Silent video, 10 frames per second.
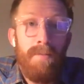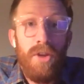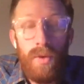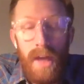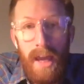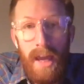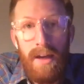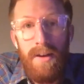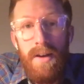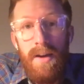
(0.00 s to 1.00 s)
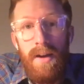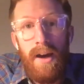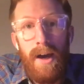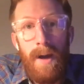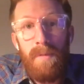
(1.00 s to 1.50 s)
You can
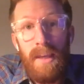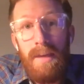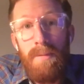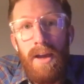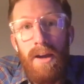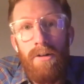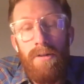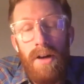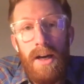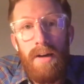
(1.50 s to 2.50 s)
email